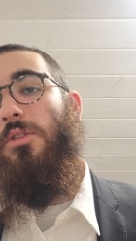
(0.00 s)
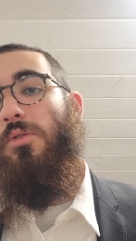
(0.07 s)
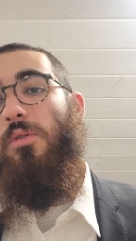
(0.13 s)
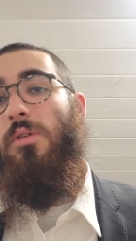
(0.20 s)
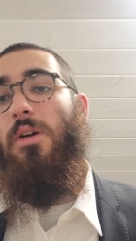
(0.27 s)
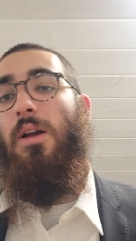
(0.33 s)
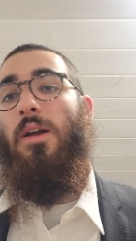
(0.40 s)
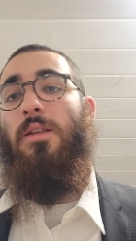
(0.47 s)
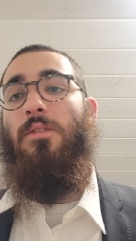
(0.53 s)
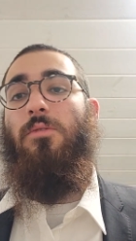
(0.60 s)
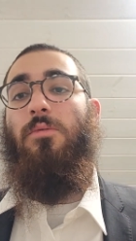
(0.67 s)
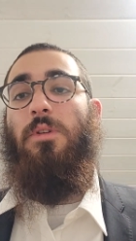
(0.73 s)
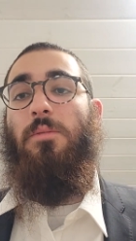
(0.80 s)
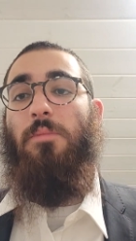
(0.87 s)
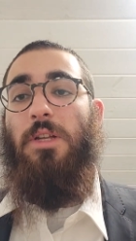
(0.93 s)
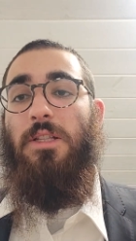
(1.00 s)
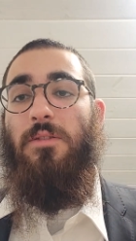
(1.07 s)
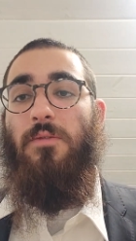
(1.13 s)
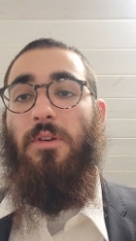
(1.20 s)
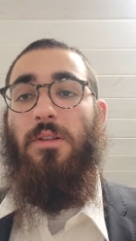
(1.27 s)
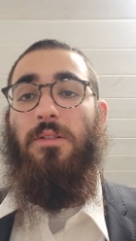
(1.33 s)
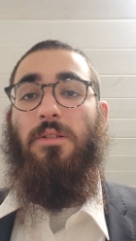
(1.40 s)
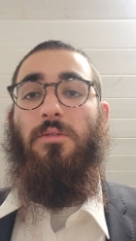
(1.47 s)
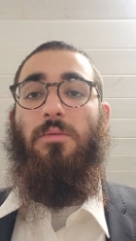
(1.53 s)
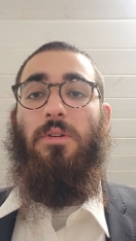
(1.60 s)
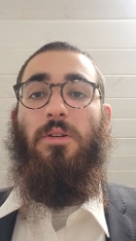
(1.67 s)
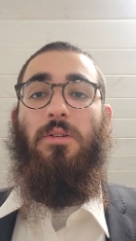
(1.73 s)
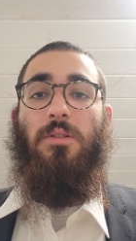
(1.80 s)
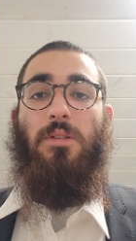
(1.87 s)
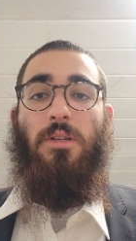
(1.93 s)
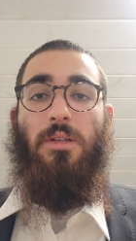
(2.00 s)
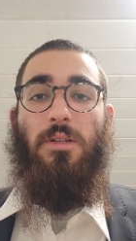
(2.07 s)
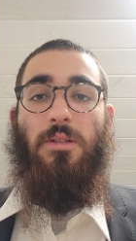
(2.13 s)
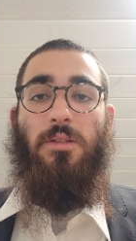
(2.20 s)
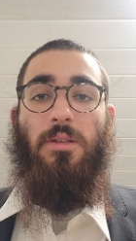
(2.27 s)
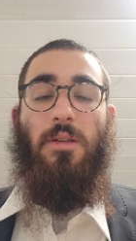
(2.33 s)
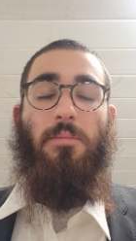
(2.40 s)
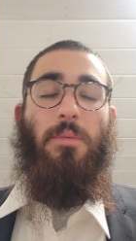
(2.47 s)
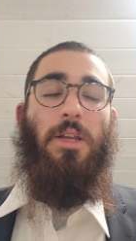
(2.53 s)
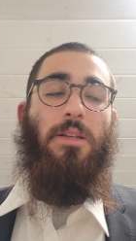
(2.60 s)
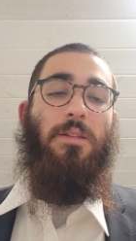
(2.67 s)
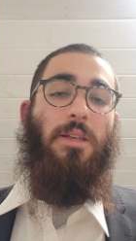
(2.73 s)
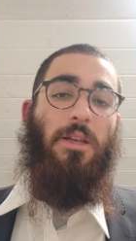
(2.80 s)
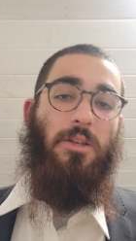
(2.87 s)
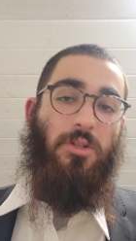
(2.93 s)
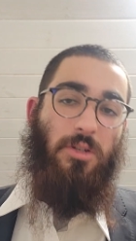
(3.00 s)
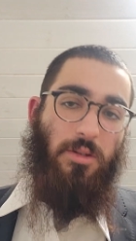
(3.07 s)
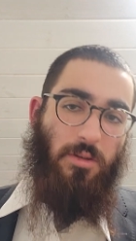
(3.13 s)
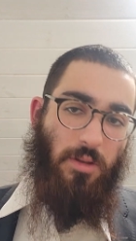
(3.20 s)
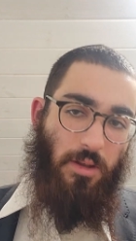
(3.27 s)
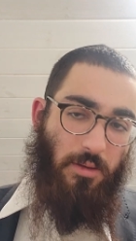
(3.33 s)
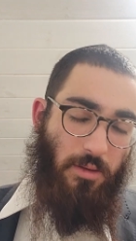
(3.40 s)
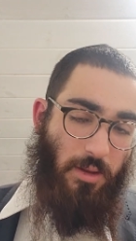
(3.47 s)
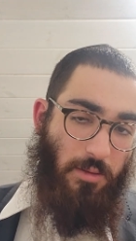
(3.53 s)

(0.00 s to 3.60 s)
Torah and doing mitzvahs and doing good deeds and meditation and,